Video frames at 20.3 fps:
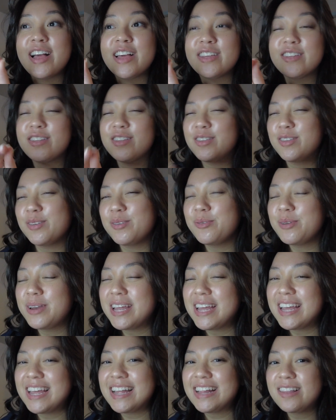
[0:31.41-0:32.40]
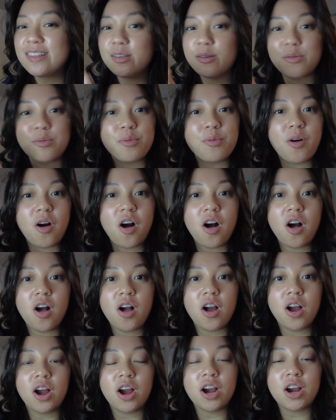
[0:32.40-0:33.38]
students who
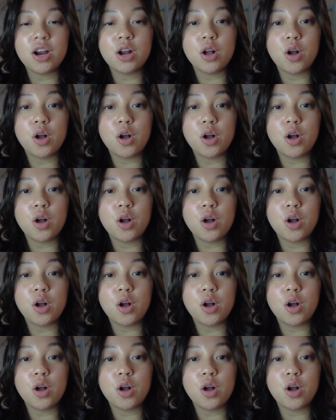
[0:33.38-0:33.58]
are